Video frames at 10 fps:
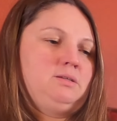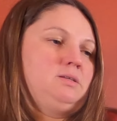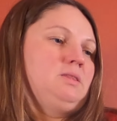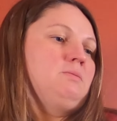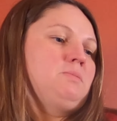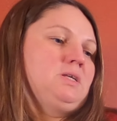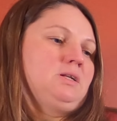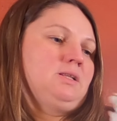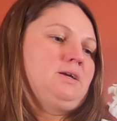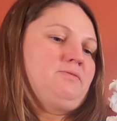in the
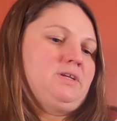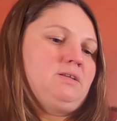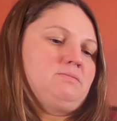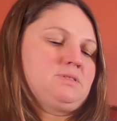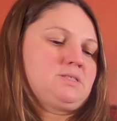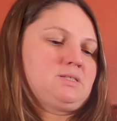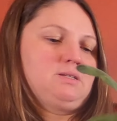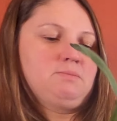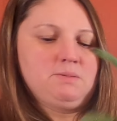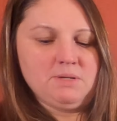middle of it. It's
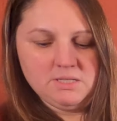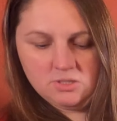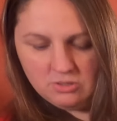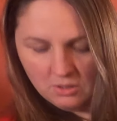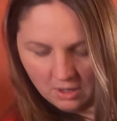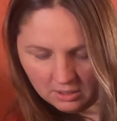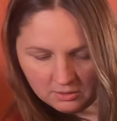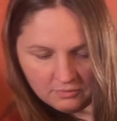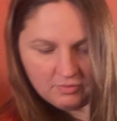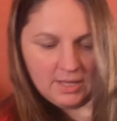gonna be my
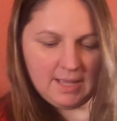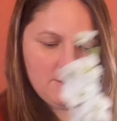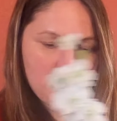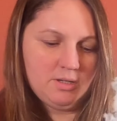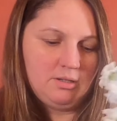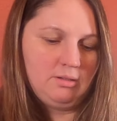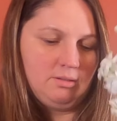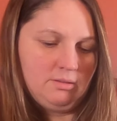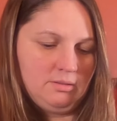taller flower.